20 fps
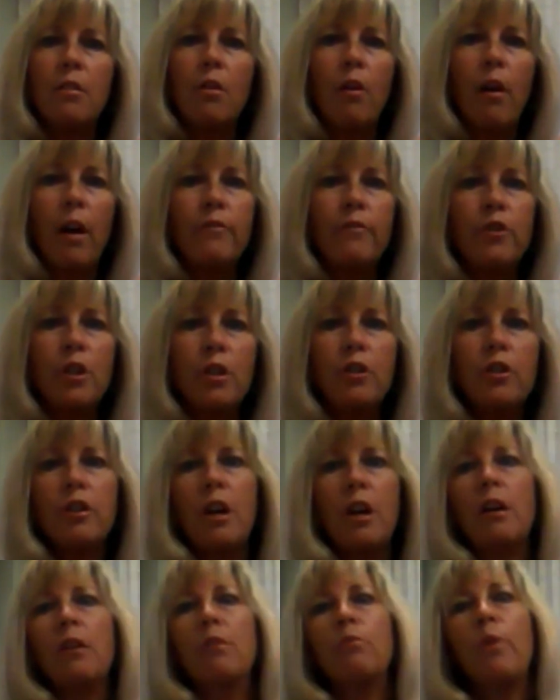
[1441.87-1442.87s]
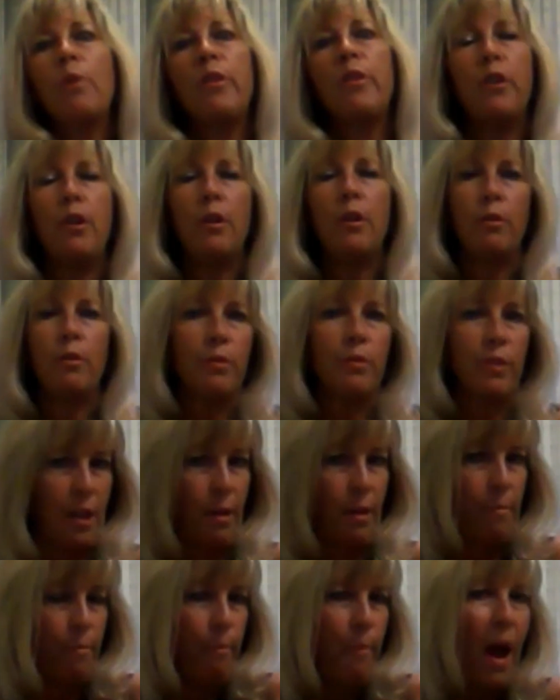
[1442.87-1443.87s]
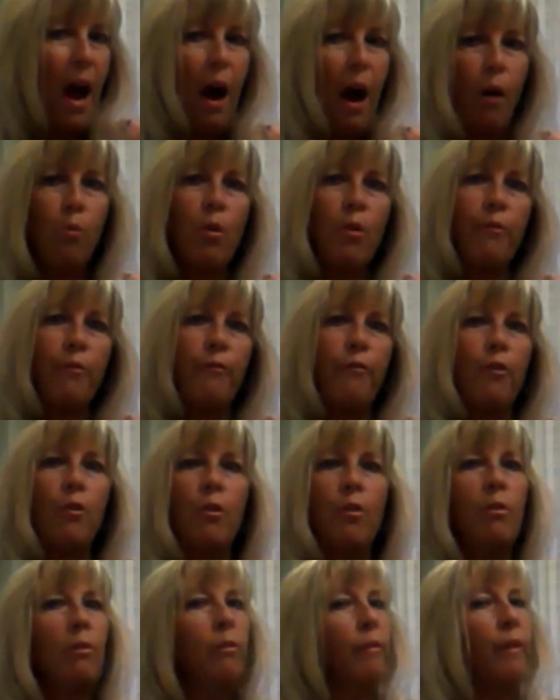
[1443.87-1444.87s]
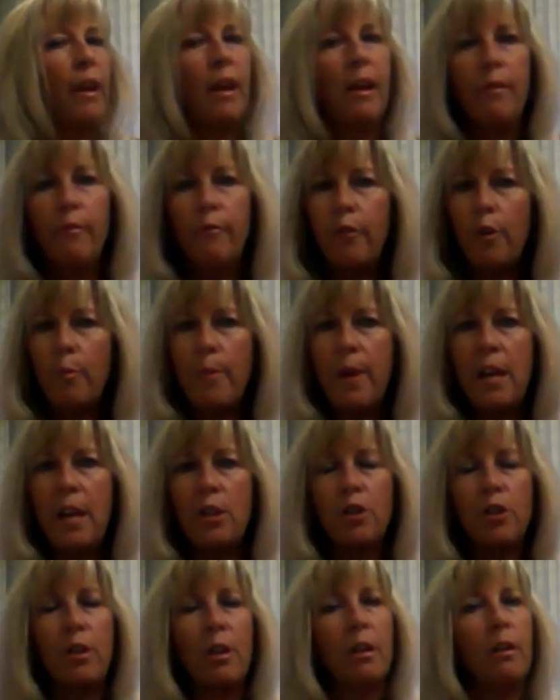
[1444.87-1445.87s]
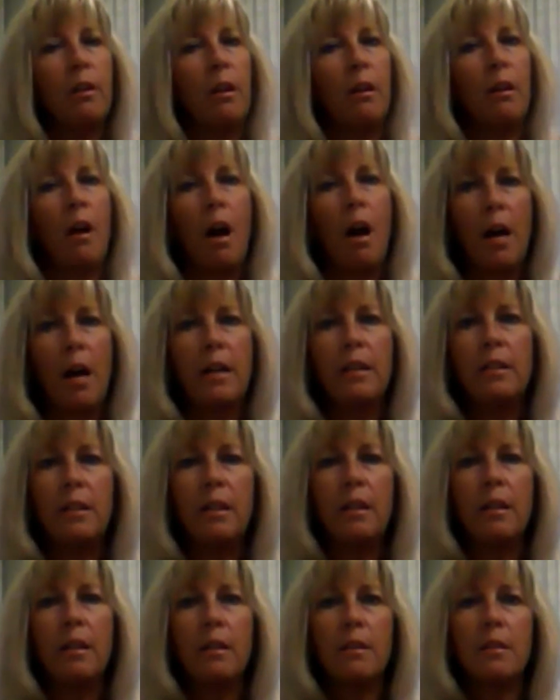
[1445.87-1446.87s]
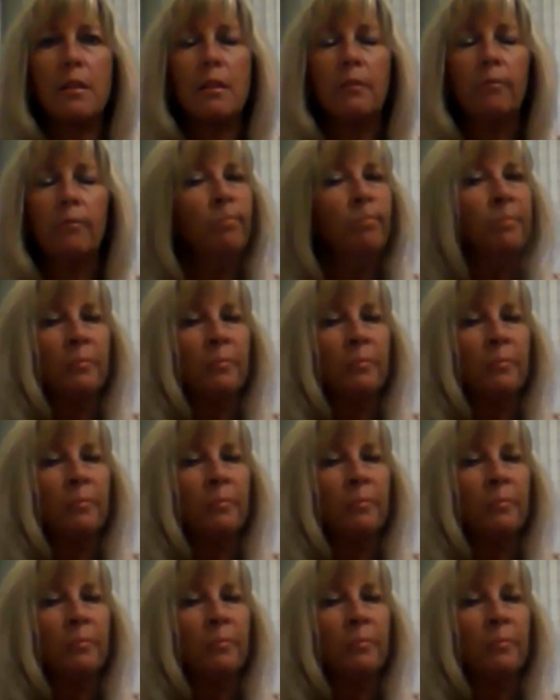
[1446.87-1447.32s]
So I just shared with you some powerful information and ideas